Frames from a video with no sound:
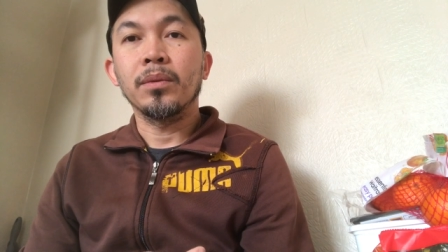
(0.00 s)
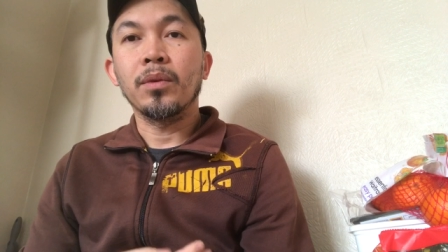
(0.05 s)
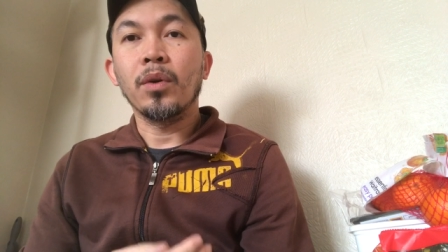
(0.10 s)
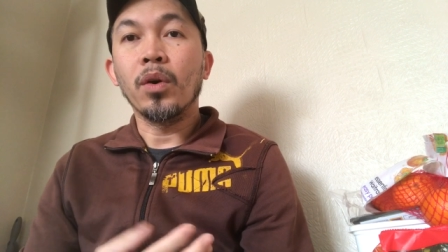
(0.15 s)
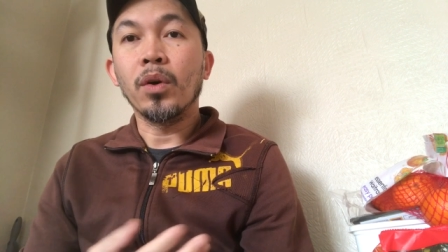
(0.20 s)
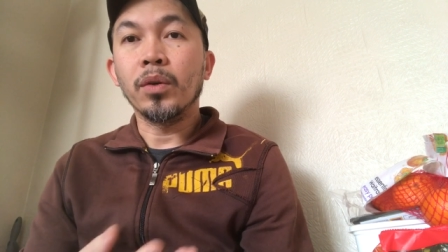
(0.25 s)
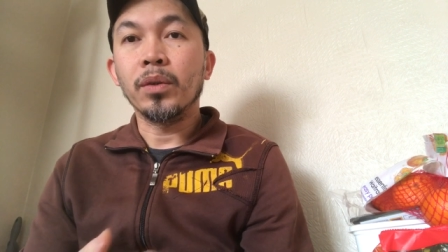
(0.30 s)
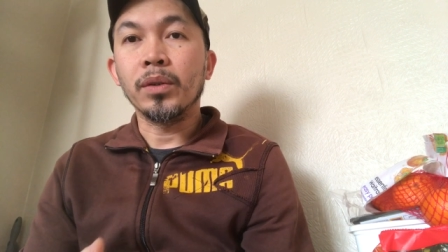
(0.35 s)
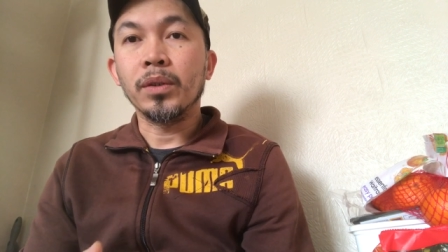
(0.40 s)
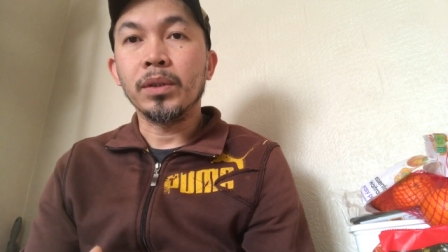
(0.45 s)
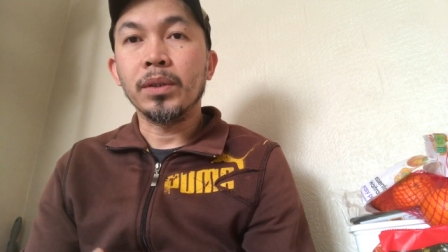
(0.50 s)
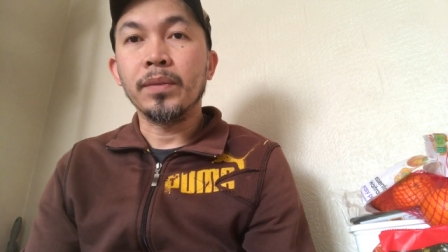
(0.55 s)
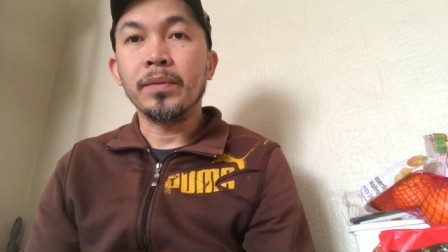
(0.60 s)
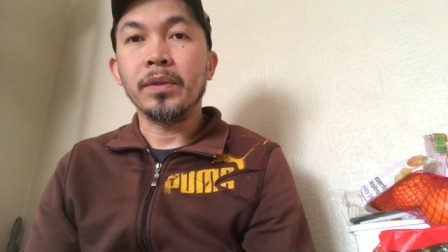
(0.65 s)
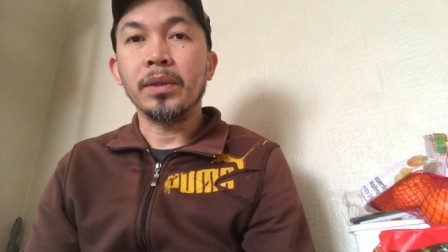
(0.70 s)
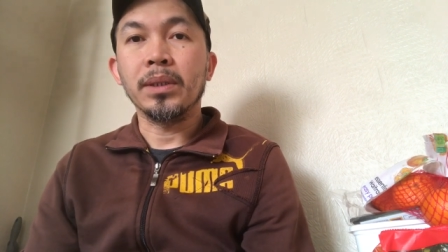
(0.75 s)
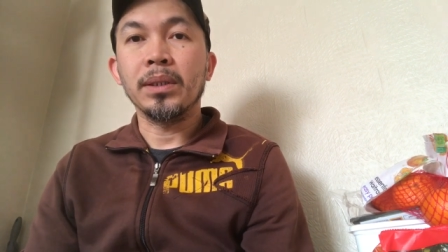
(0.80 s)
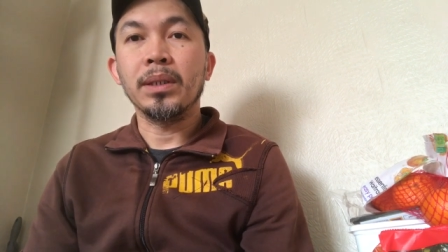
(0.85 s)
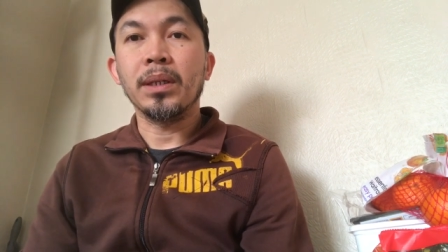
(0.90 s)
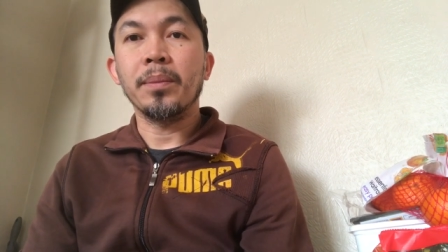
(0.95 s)
chorus
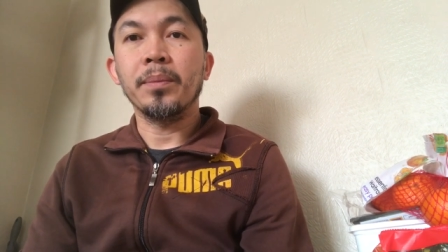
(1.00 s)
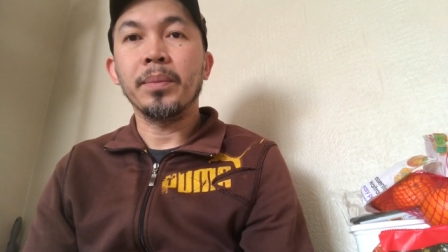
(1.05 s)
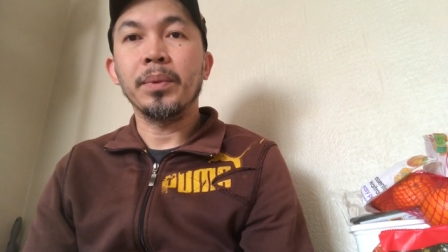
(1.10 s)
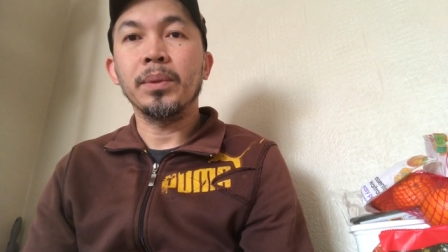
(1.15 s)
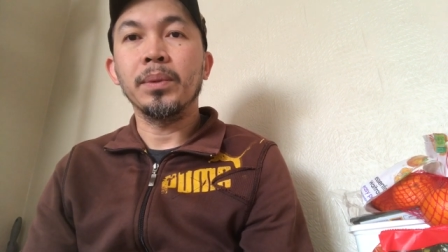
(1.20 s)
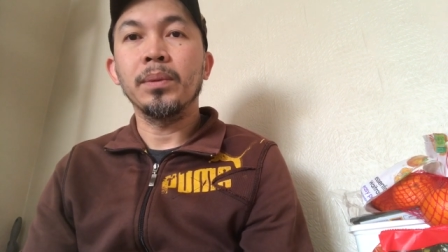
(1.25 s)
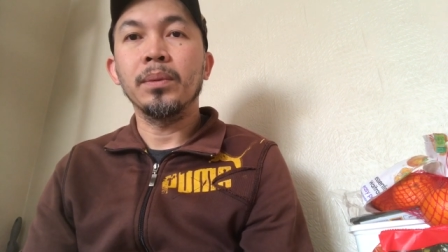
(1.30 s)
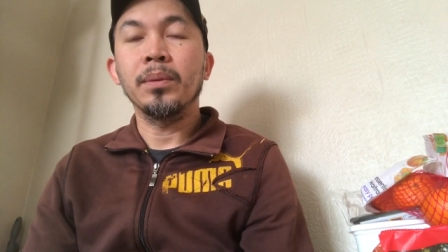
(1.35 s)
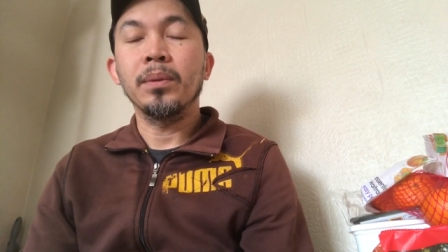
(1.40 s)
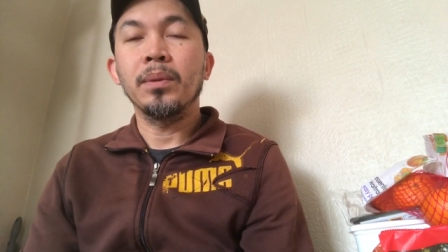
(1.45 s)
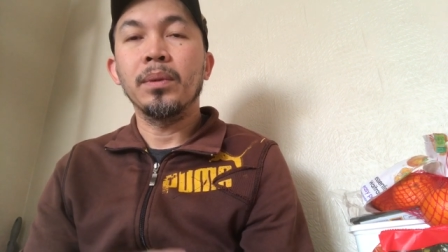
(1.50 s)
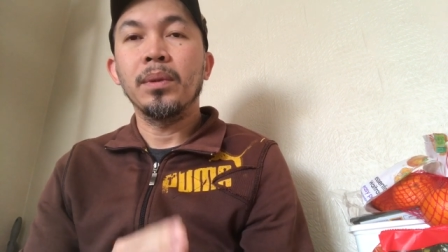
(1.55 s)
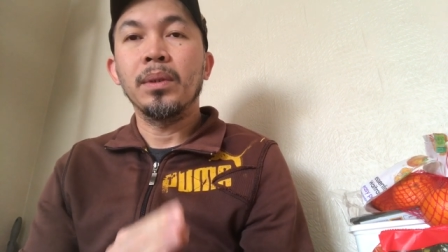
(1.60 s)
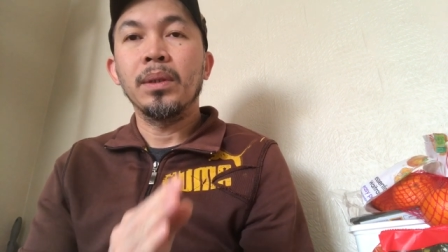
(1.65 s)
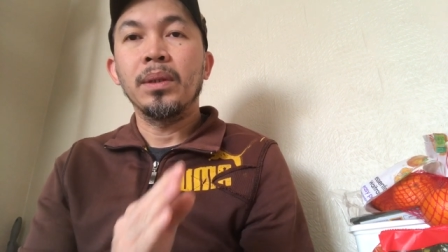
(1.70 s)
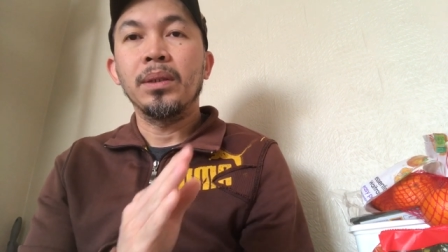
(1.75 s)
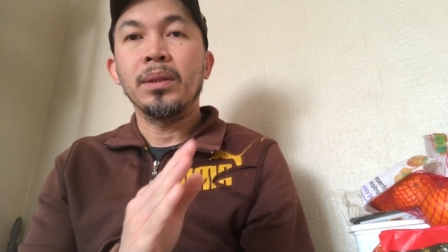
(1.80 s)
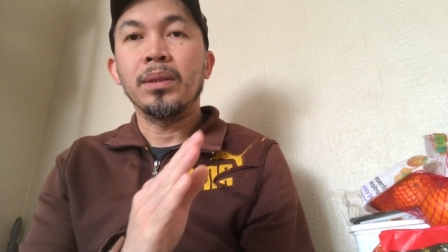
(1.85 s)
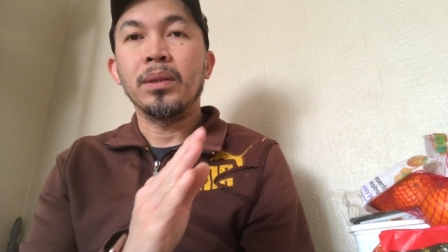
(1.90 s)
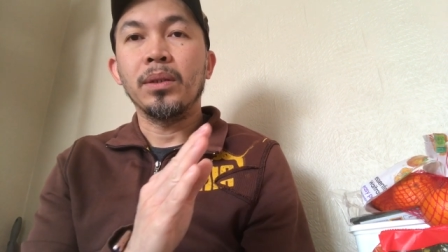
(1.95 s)
for example
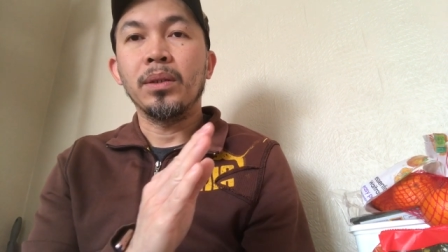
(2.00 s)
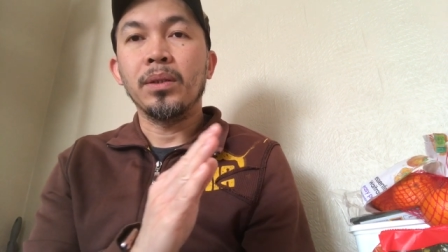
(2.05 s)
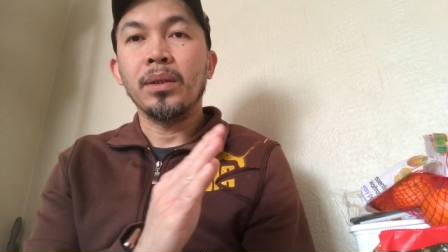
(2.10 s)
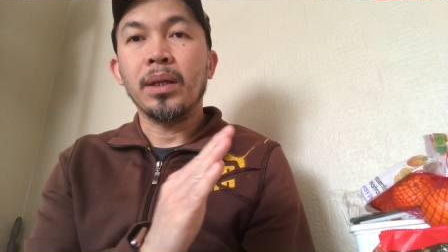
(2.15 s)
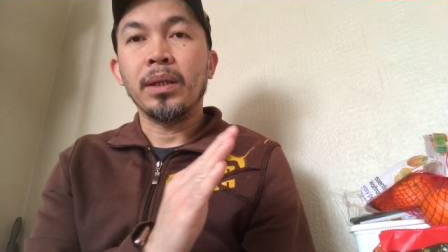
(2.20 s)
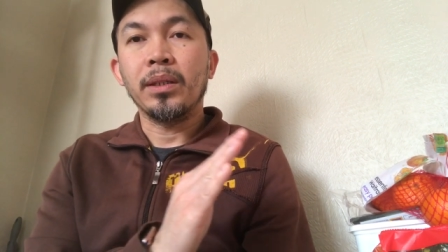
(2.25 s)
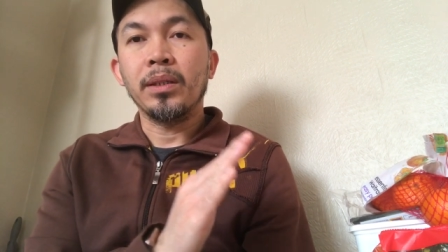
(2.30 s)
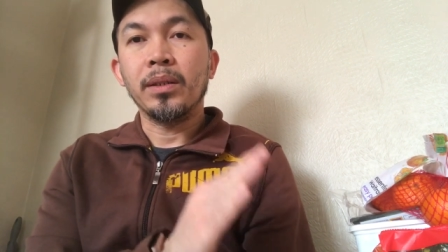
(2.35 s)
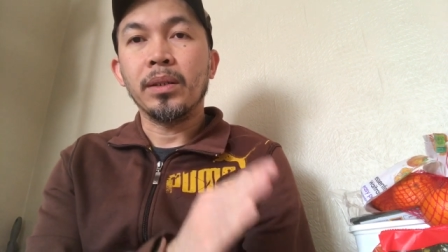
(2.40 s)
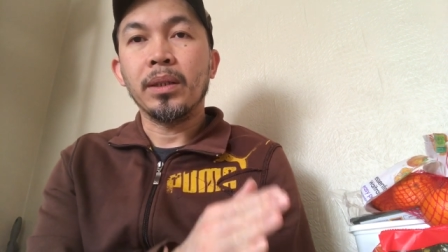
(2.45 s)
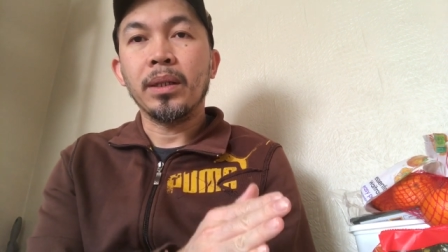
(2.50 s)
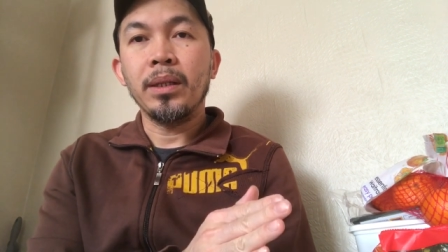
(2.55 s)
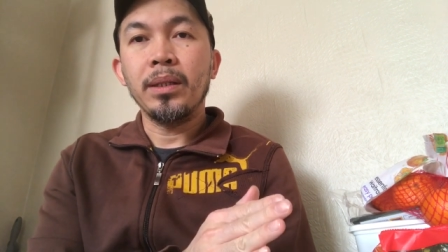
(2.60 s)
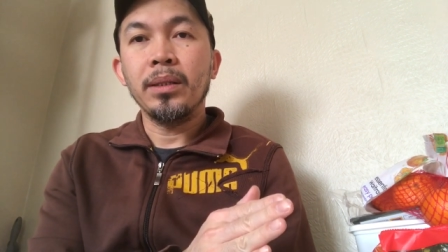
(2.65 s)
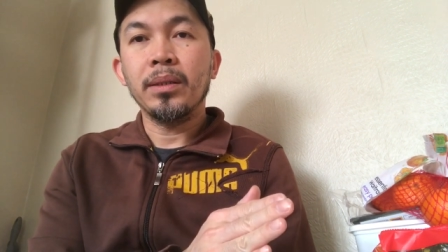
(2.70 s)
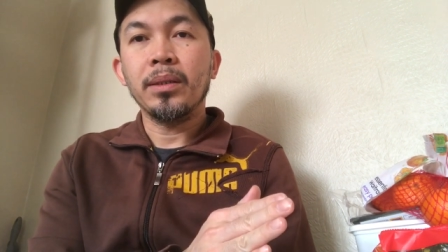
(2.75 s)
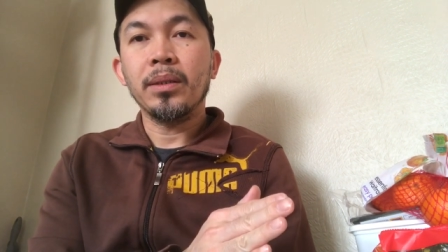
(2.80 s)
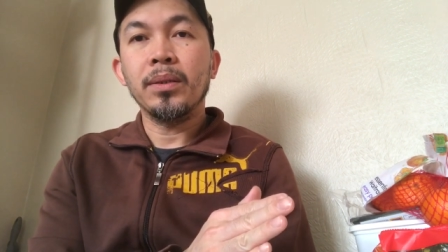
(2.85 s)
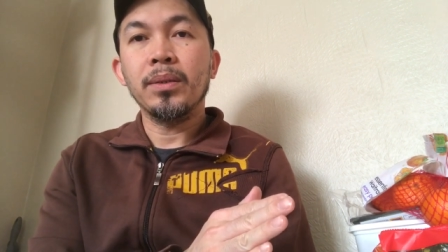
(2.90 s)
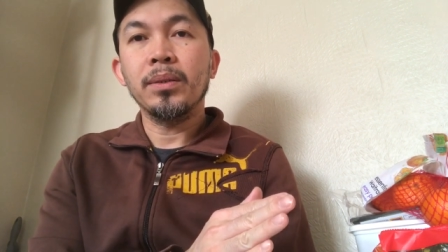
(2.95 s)
so you got your
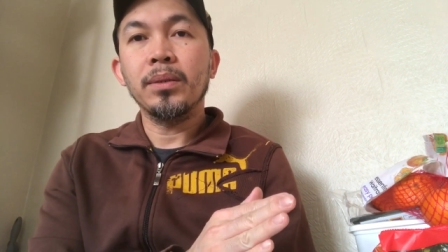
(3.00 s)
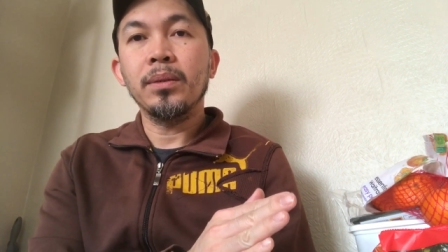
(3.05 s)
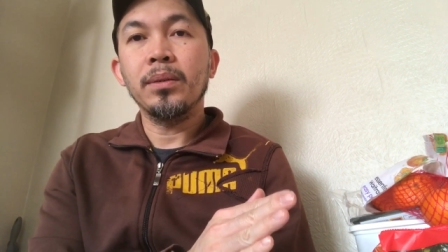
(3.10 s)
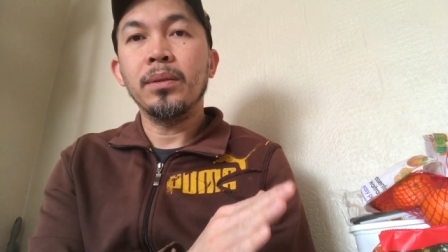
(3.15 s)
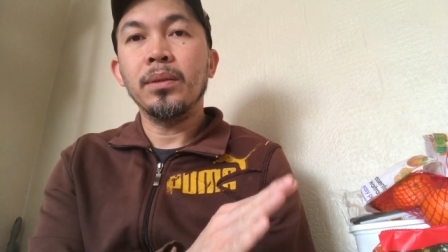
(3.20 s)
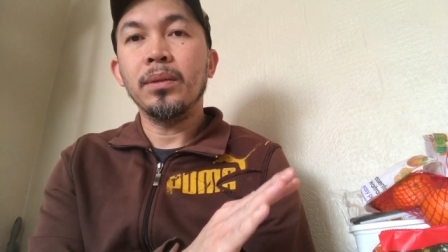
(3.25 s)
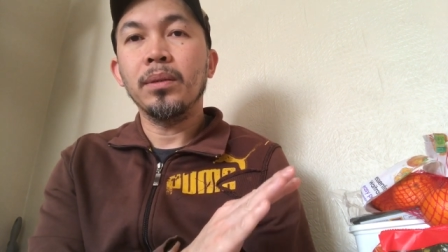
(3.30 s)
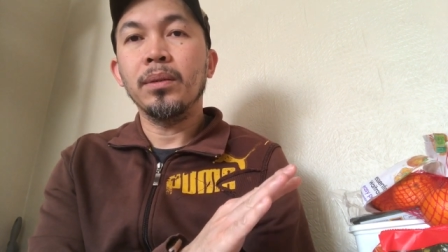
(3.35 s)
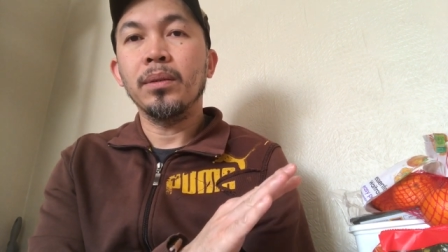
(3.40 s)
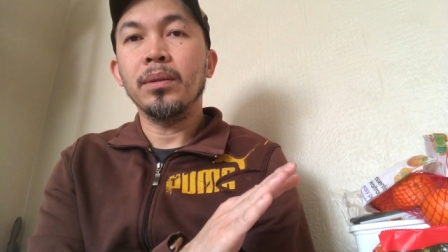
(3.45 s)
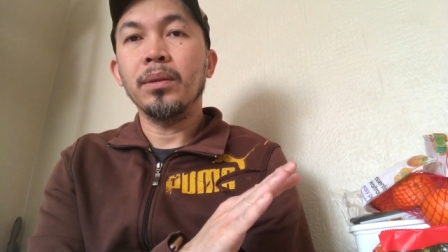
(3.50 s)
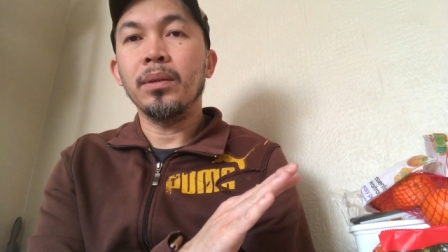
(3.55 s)
clean tone